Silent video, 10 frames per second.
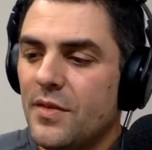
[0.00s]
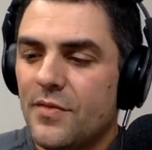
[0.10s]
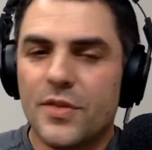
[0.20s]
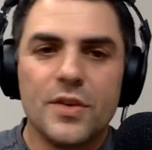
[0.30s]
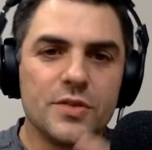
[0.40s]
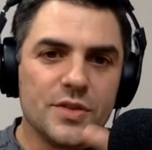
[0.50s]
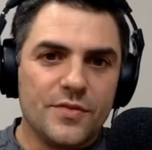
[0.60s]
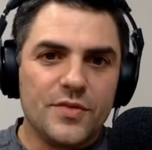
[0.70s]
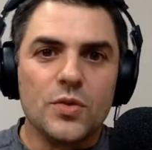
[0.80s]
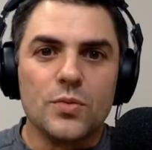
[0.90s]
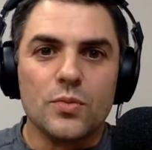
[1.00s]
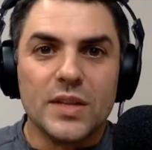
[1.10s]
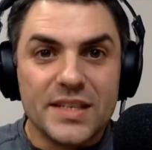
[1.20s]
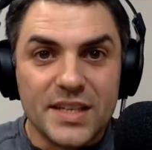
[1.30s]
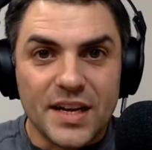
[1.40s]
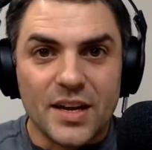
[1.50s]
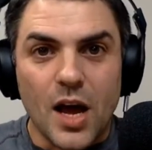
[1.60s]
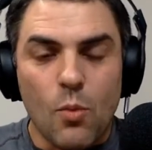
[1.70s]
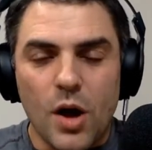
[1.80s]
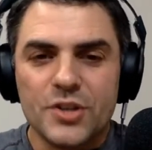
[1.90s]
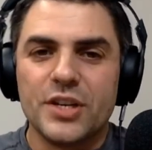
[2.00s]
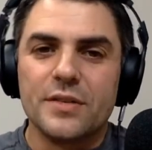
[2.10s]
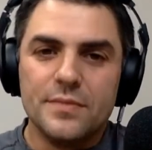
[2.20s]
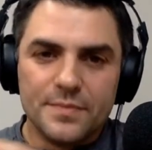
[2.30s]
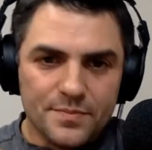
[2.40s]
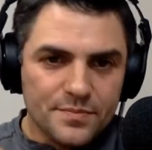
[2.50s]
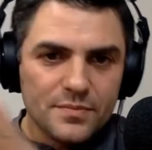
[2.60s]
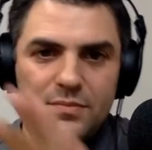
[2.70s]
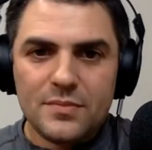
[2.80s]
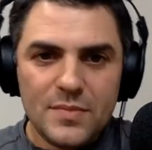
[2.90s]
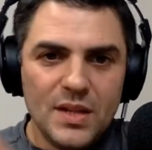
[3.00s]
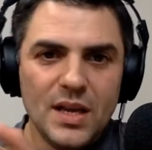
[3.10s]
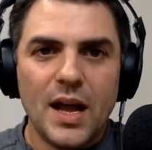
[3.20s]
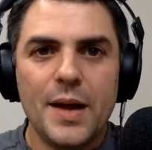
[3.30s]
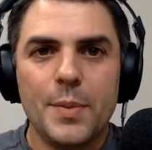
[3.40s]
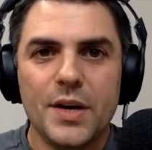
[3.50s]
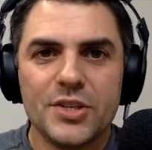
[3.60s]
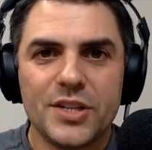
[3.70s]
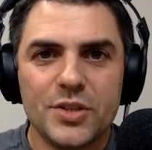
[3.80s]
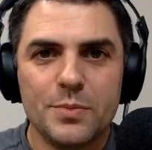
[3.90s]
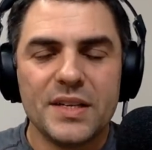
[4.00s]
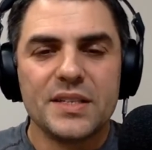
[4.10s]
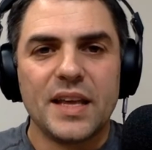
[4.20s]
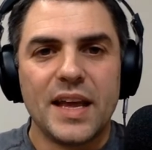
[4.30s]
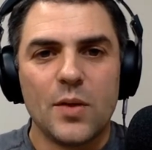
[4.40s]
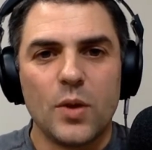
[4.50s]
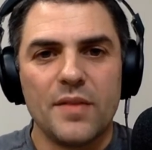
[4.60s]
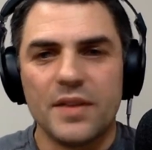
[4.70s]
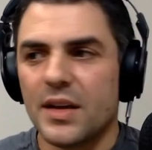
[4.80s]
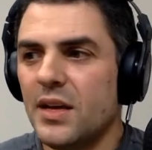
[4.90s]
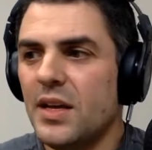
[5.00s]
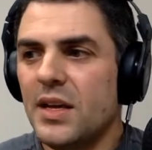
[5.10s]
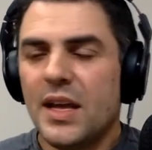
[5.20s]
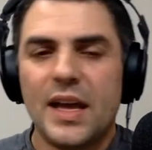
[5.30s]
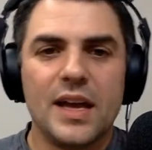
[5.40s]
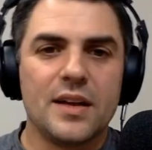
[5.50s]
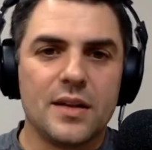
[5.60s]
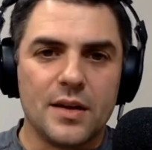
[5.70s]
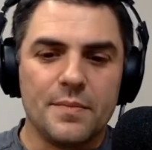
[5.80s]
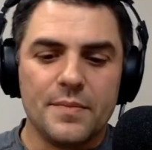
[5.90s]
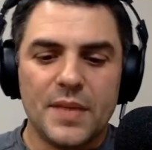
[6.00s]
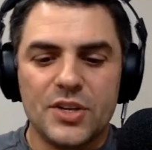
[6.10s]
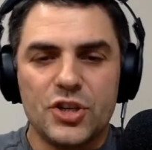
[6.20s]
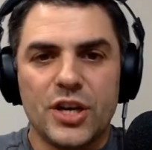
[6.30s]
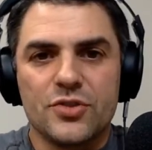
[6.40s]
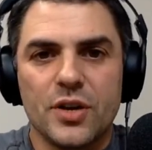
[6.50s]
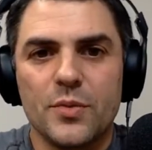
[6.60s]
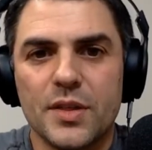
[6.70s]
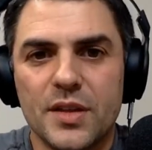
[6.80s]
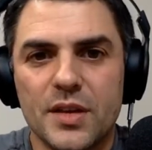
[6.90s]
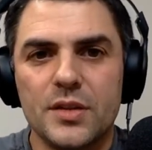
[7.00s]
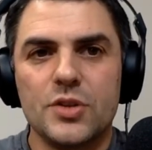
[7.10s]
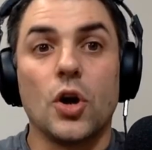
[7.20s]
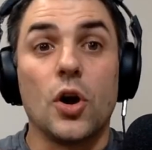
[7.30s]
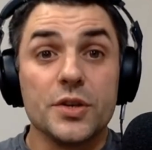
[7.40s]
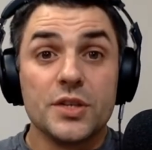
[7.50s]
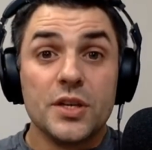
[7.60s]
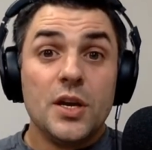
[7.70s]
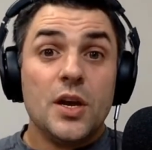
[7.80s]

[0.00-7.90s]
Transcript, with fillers: For those of you listening and not watching, I apologize you missed the hand waving and um, and gesturing with the jars.